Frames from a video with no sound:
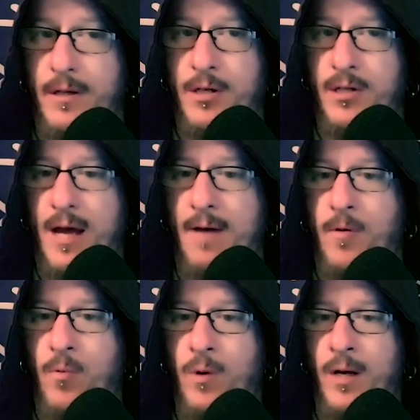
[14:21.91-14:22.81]
just having
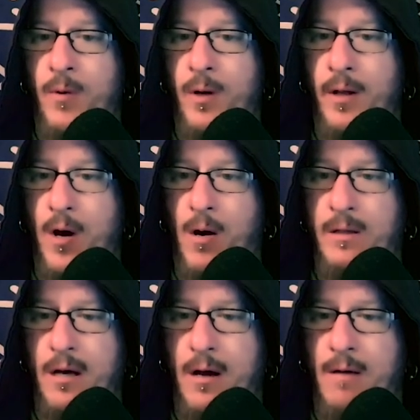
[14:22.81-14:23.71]
a really, really hard
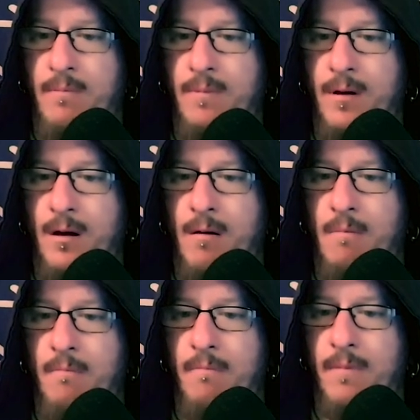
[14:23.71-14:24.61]
time.
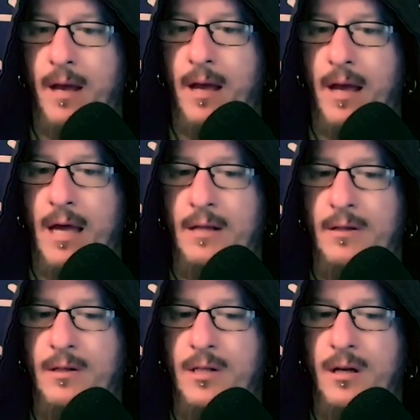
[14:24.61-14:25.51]
Um, and